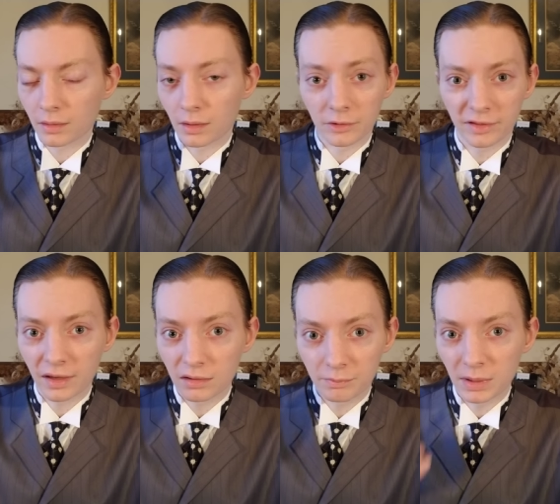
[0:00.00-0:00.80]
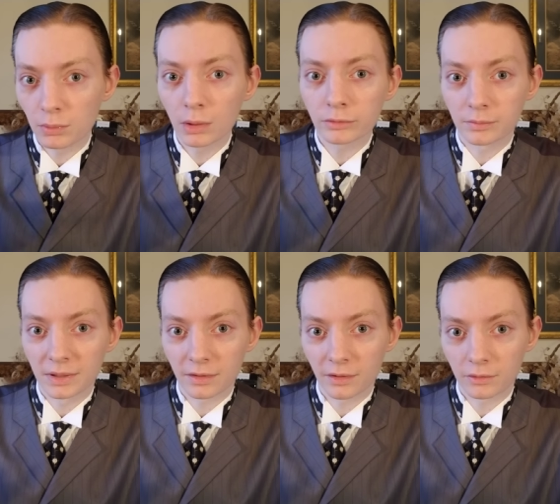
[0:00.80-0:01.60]
a state of
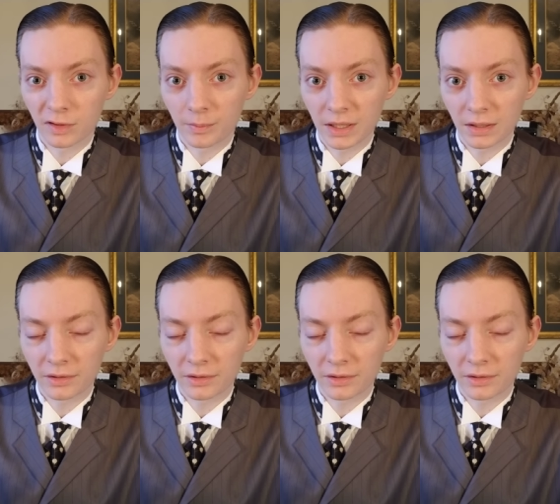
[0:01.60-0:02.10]
bewilderment, so to speak.